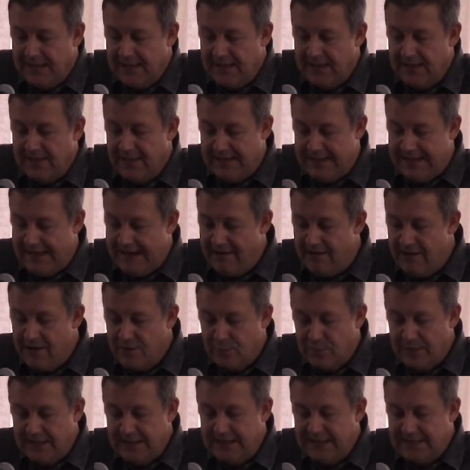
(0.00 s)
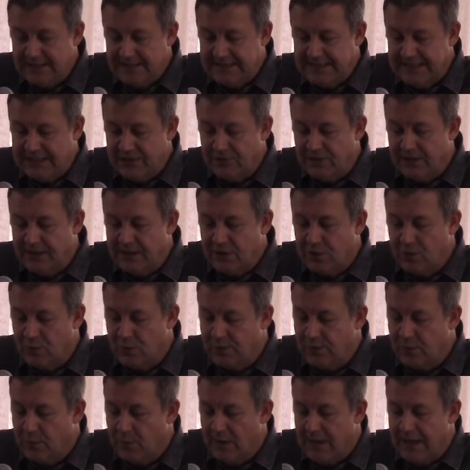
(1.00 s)
Then Herod, when he had secretly
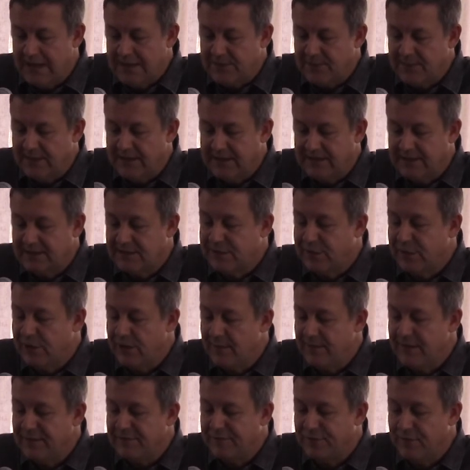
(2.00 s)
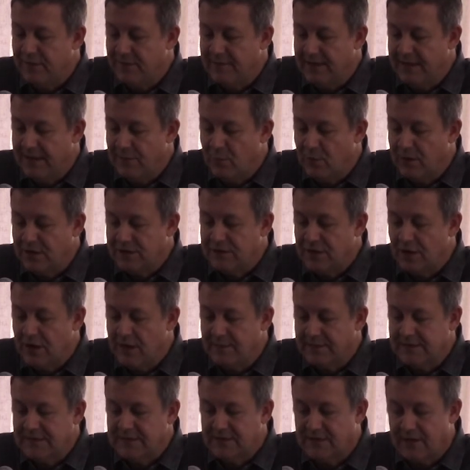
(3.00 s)
called the wise men, determined from them what time
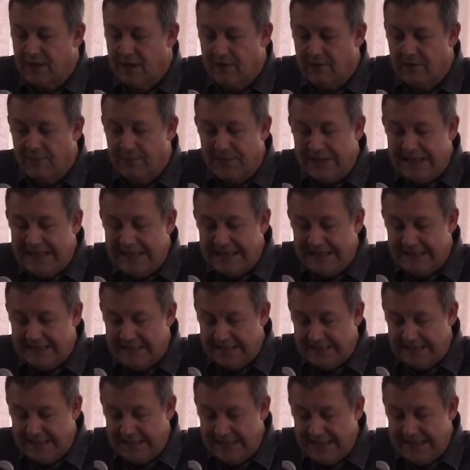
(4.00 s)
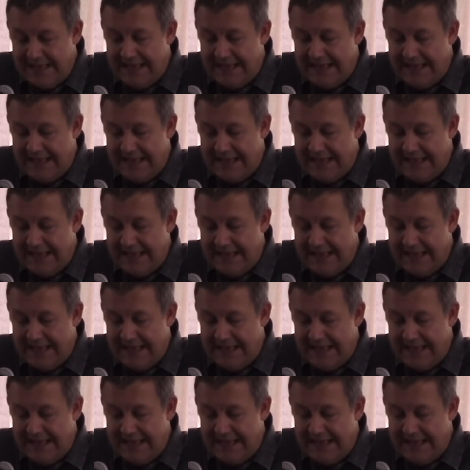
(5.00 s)
the star appeared